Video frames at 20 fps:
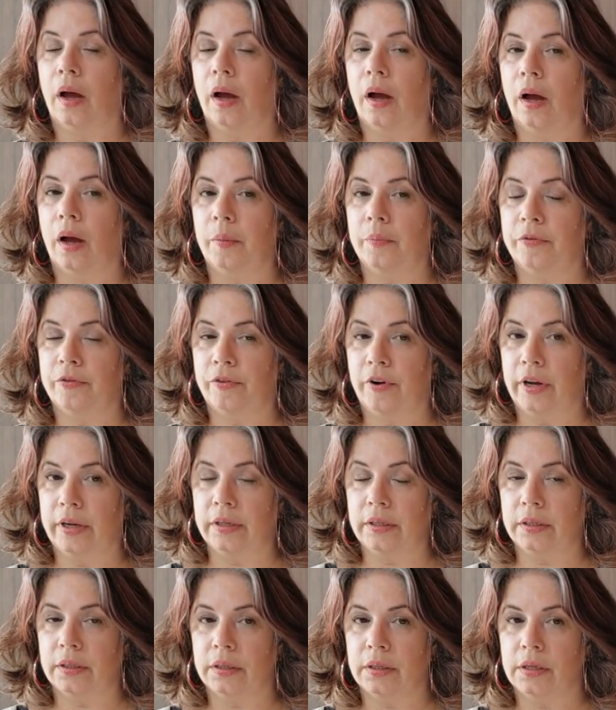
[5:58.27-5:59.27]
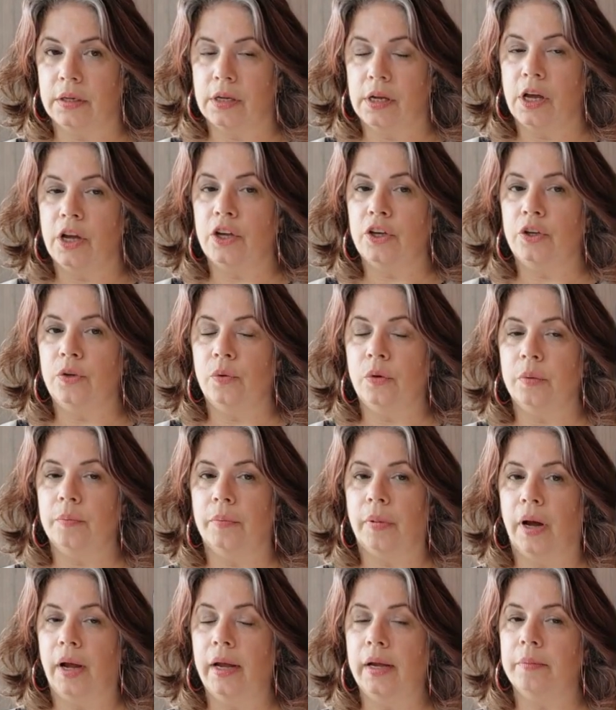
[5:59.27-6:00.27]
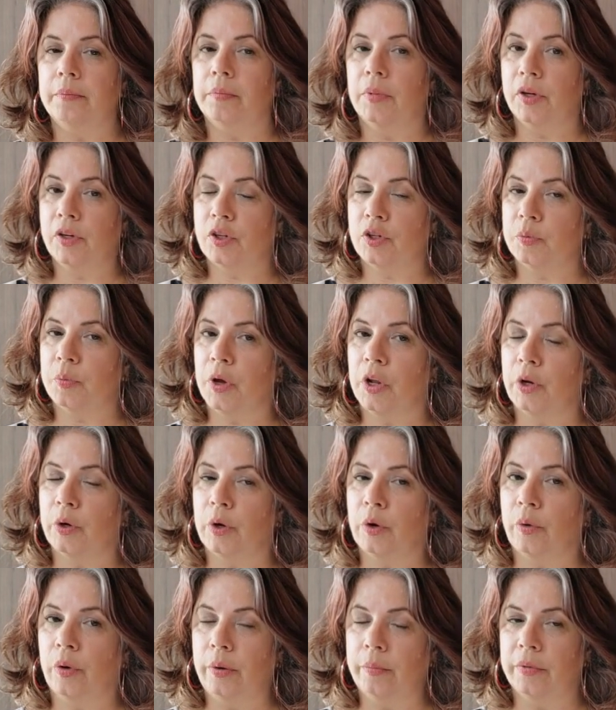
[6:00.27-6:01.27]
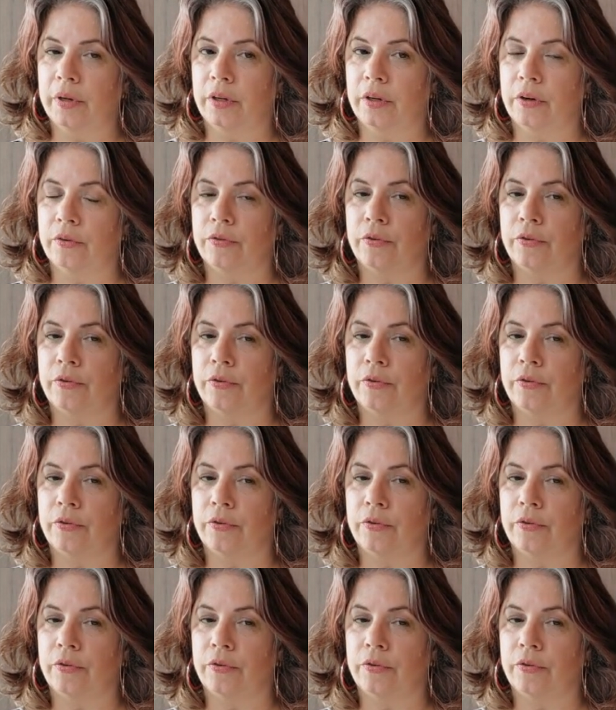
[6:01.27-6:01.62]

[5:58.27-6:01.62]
Up front, you can buy much smaller equipment